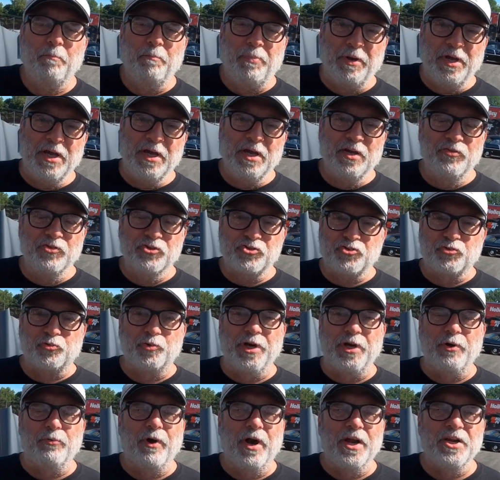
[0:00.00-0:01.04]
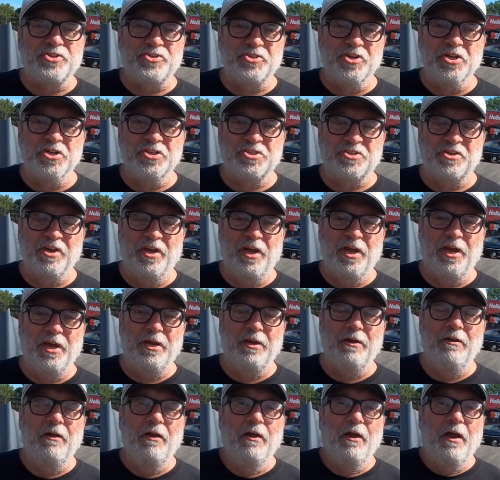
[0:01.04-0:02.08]
being in the street racing
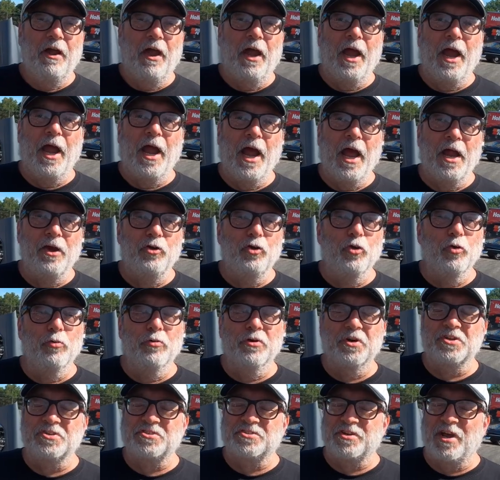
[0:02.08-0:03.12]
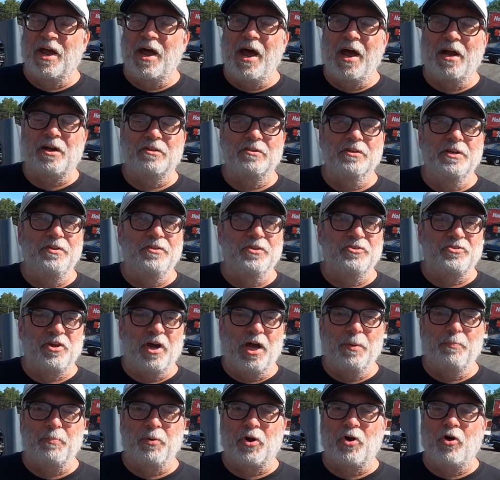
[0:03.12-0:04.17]
scene, and knew exactly the
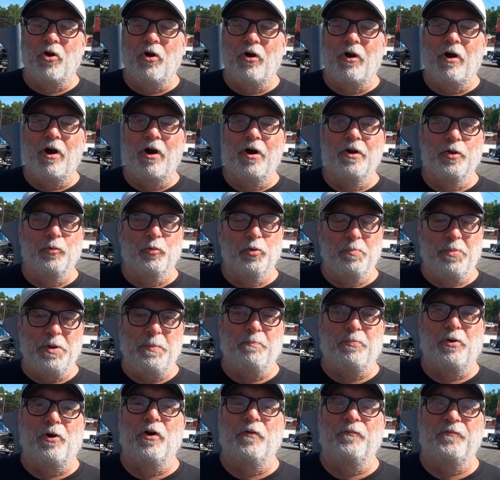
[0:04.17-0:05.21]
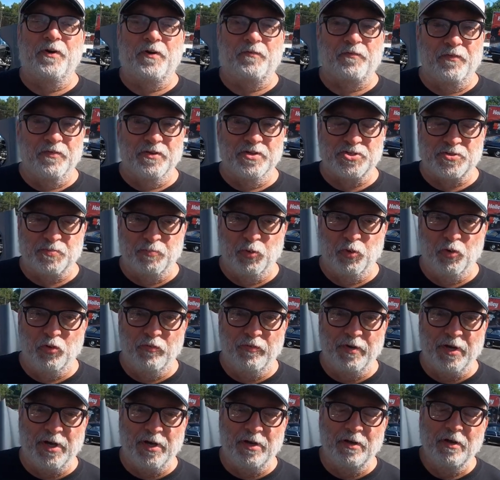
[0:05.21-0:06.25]
type of car that would be perfect for this
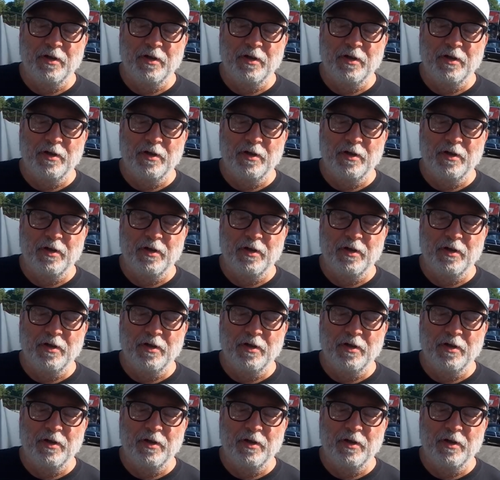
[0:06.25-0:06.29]
movie.